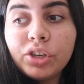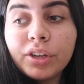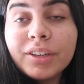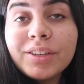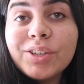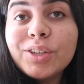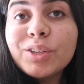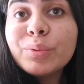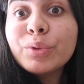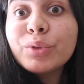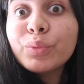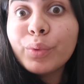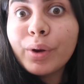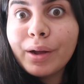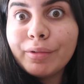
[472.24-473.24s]
Chuck E. Cheese
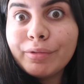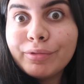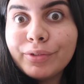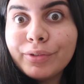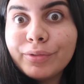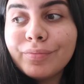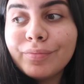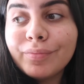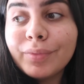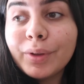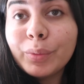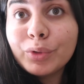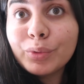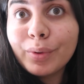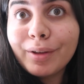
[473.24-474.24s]
was rough.
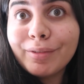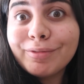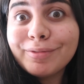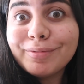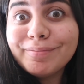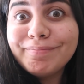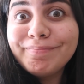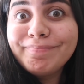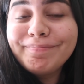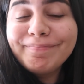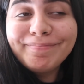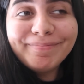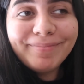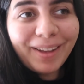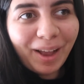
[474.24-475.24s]
It was rough.
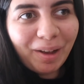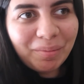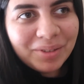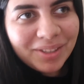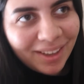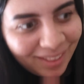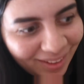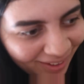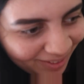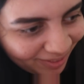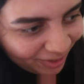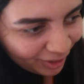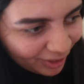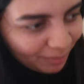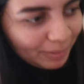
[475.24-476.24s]
I almost had like a
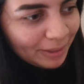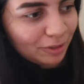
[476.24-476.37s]
friggin'